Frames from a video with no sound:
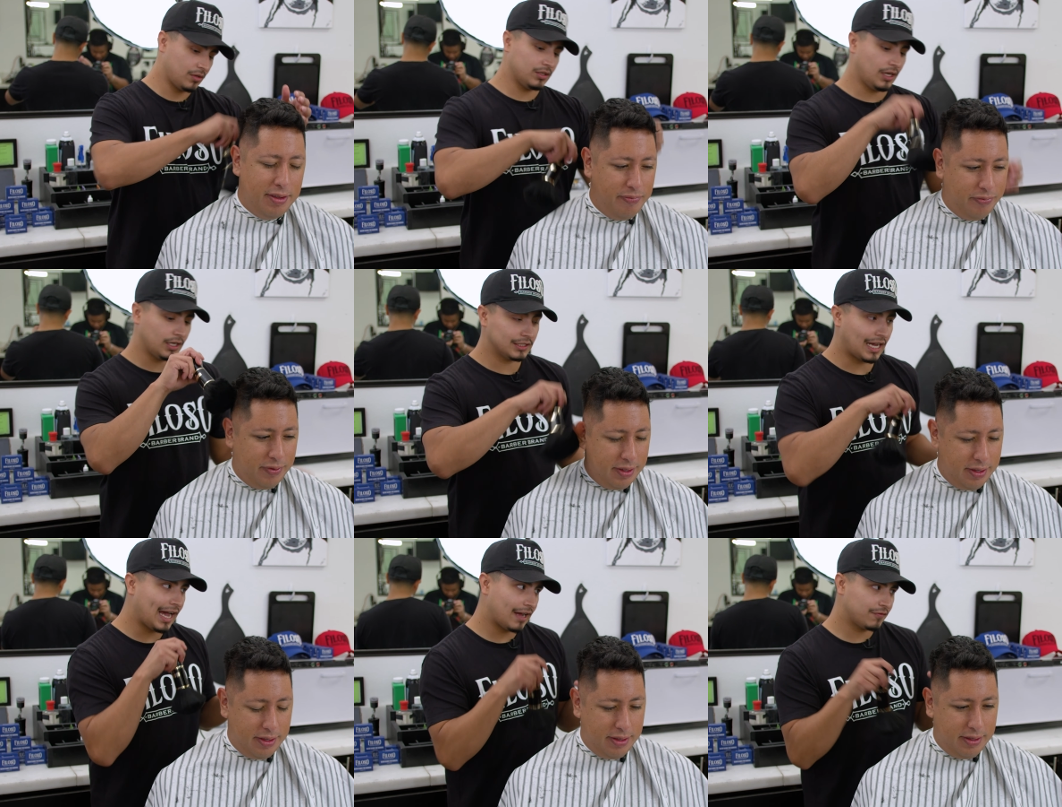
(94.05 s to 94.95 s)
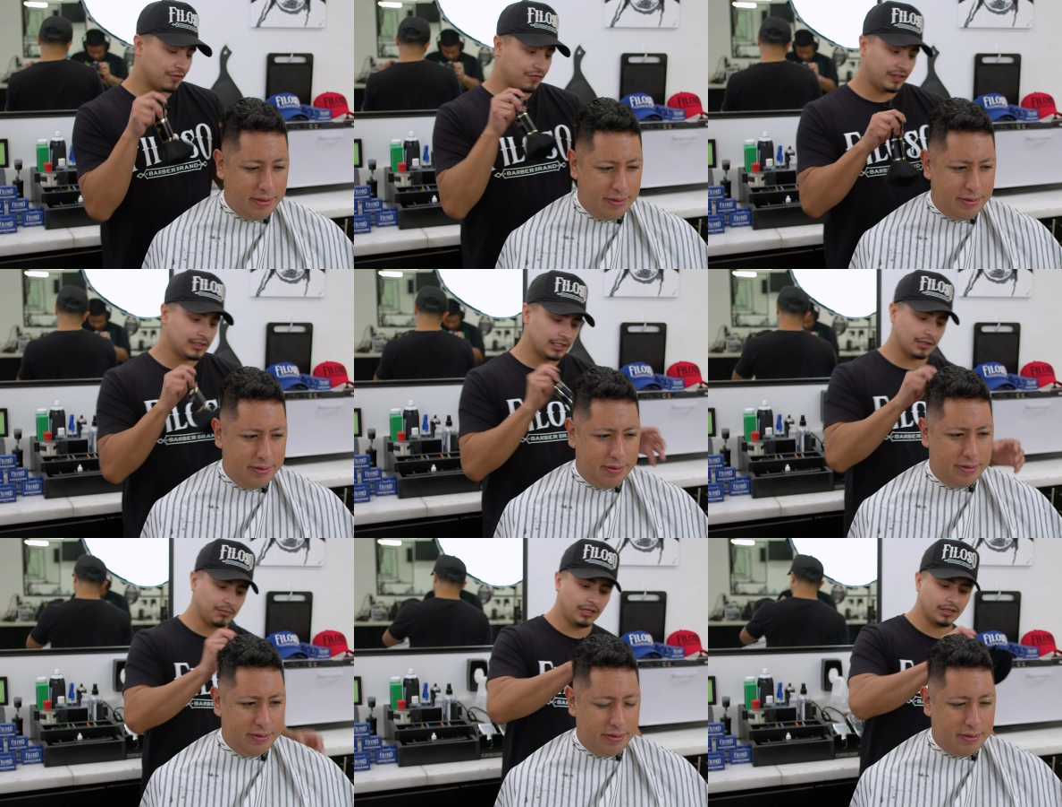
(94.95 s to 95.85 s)
Speaker 1: Exactly, because I have to
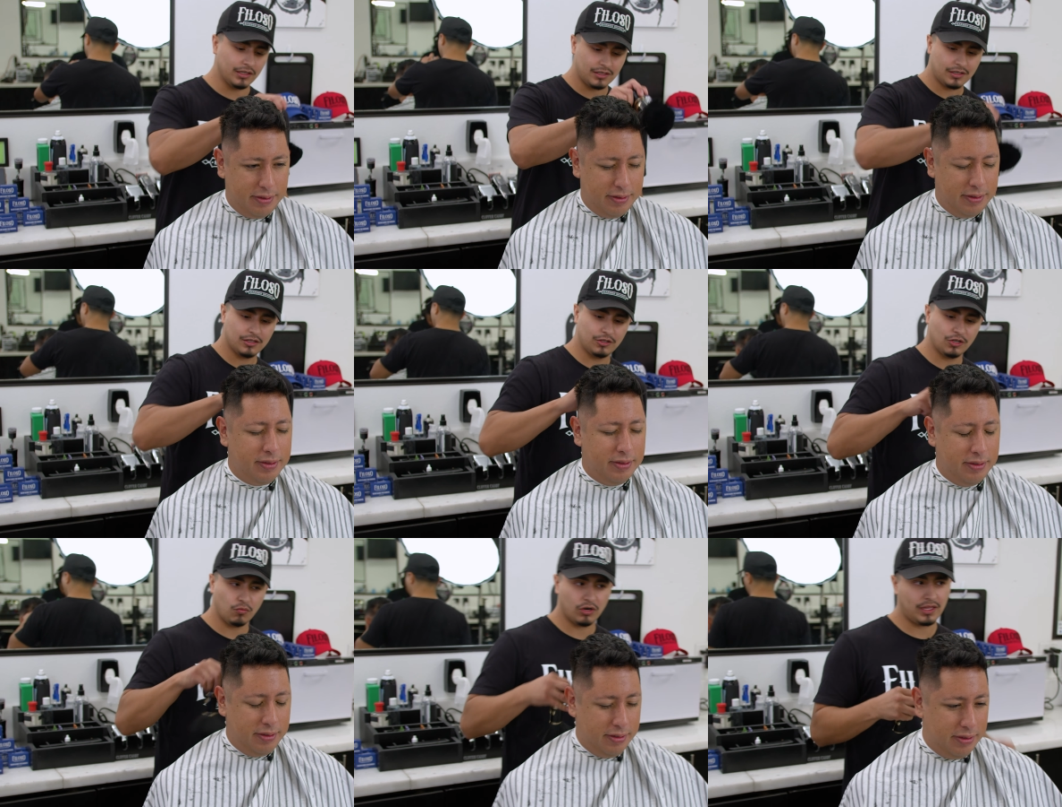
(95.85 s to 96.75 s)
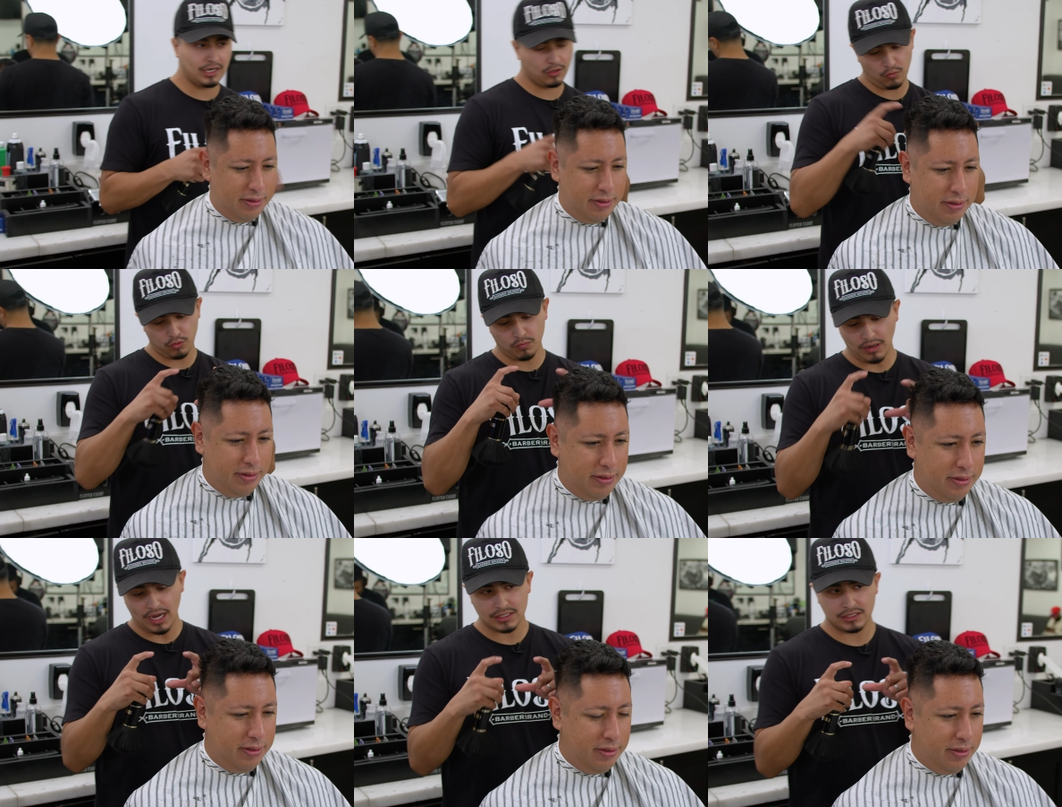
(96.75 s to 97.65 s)
physically be here. You know, where that little blue
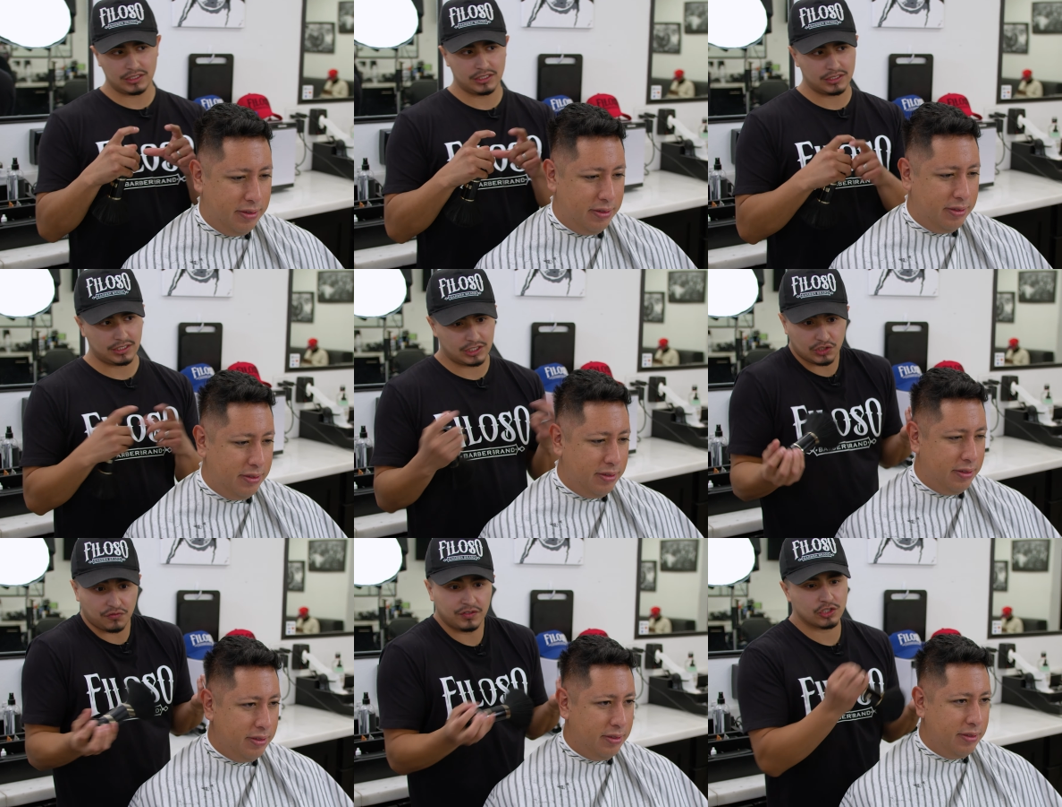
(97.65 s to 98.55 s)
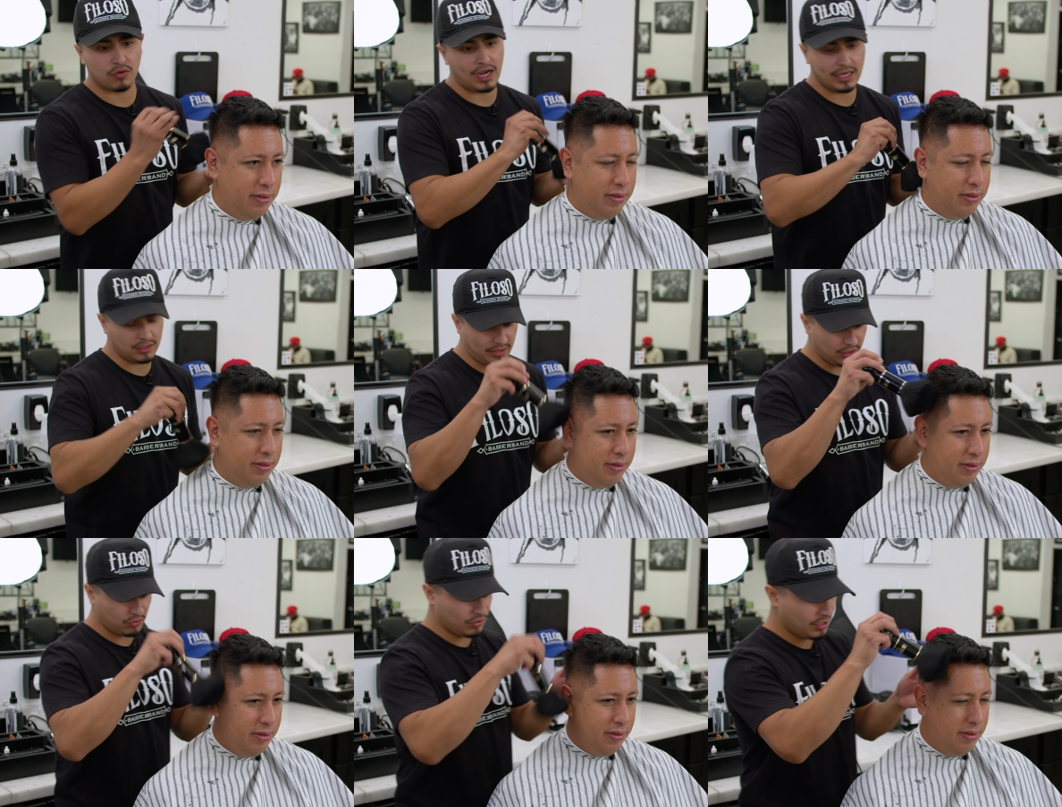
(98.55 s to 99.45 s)
box is just it's just a physical item.
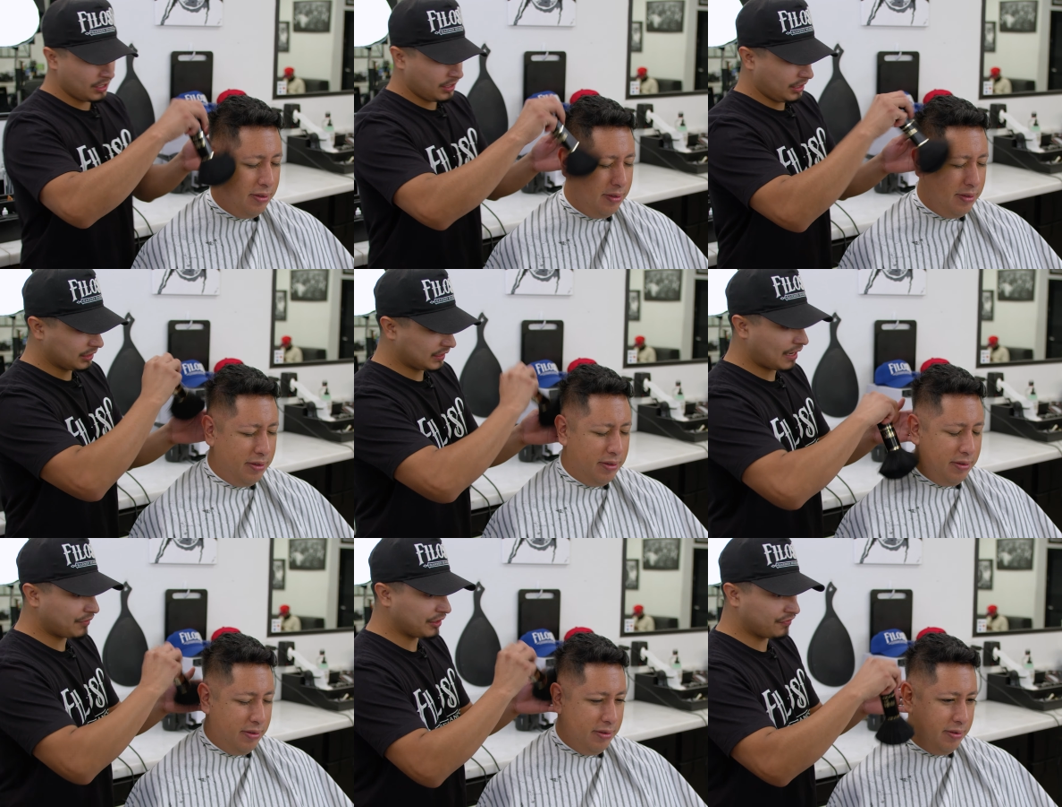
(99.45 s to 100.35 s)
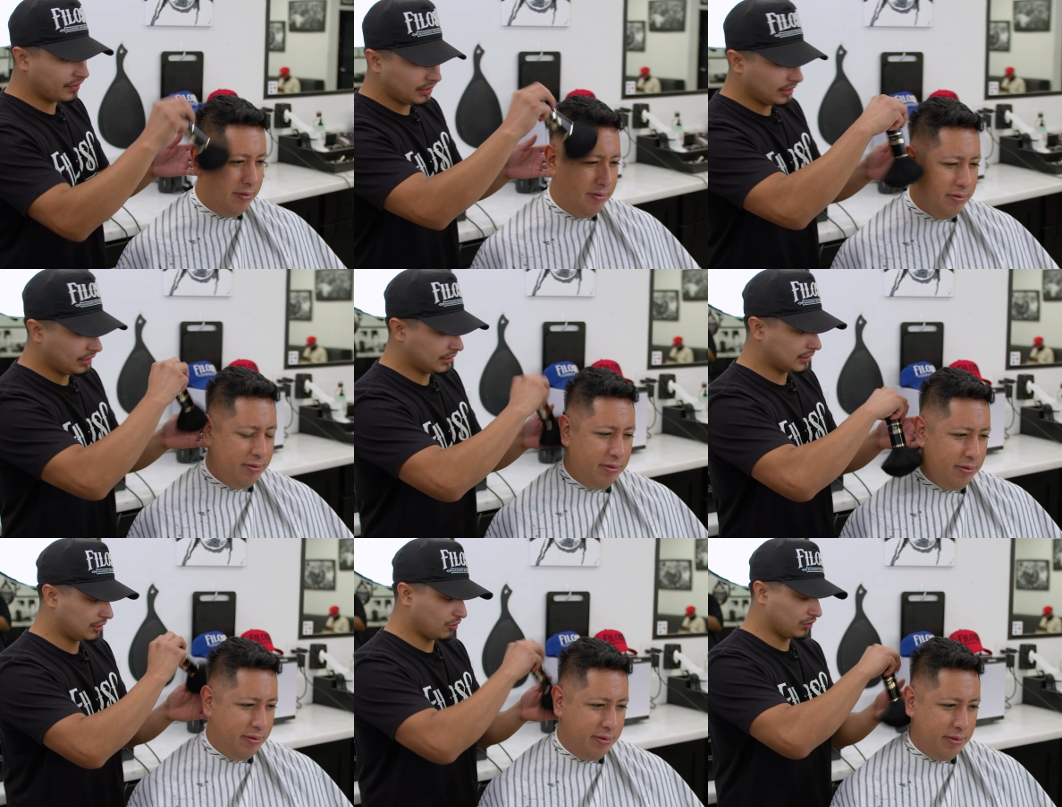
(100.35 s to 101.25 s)
I don't it doesn't have any
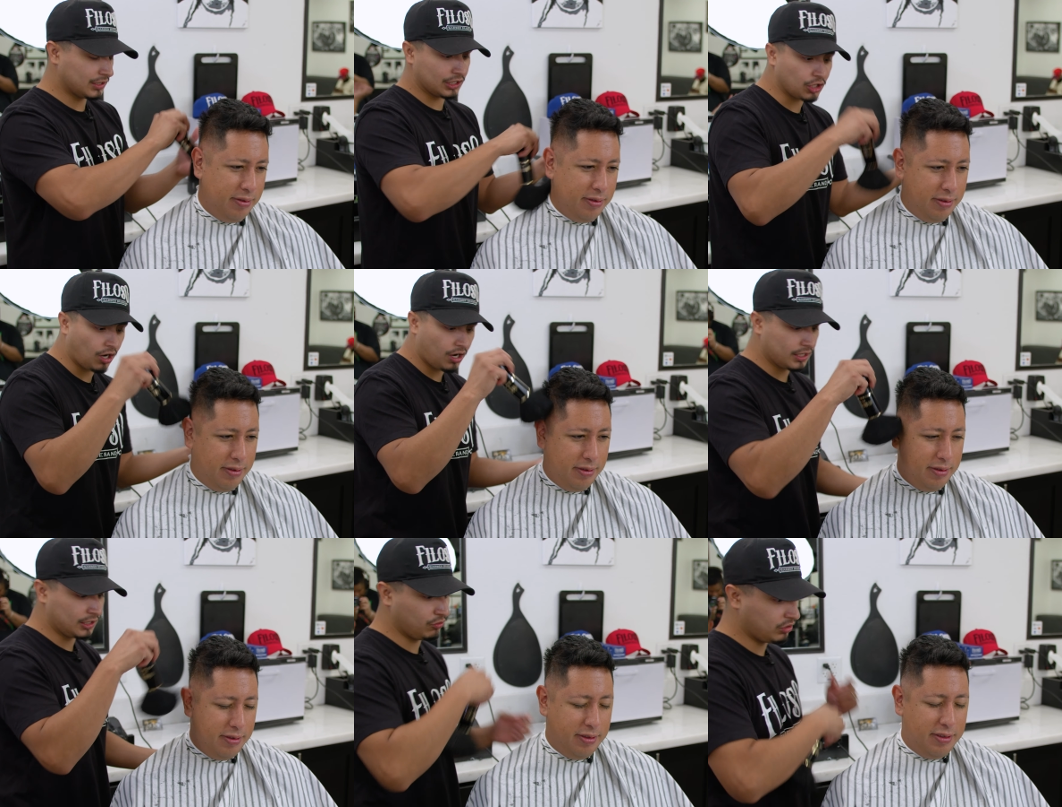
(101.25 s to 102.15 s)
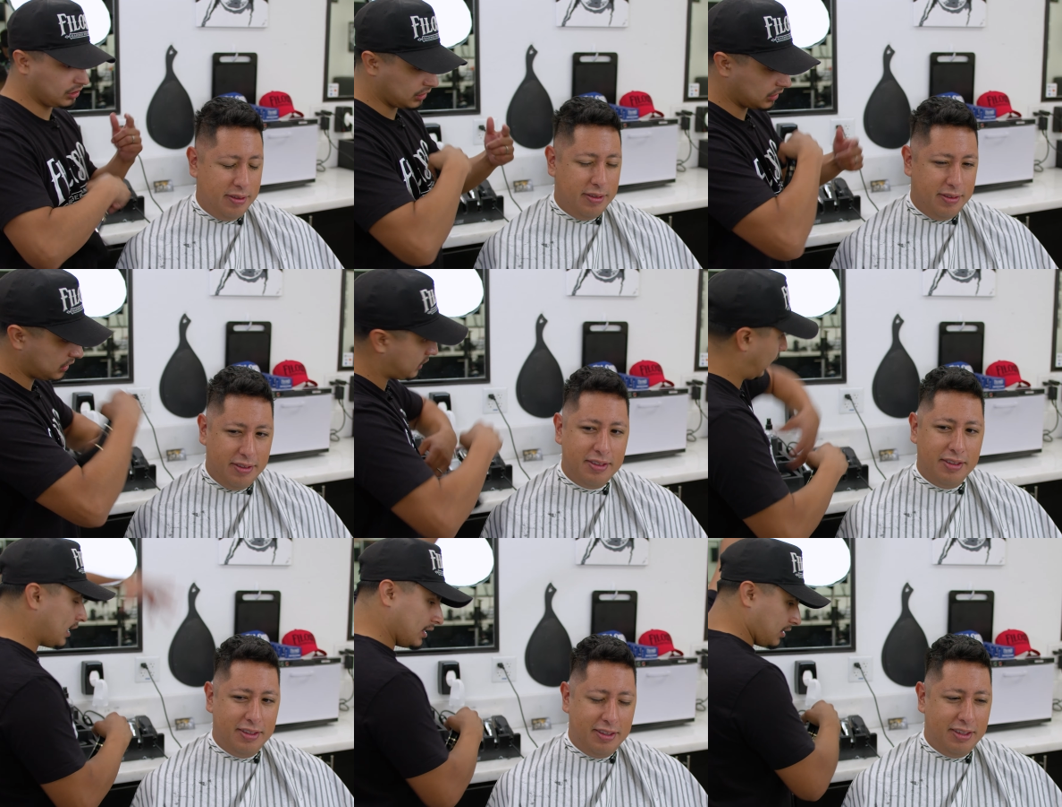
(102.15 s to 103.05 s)
feelings, you know, doesn't talk, and you could just scale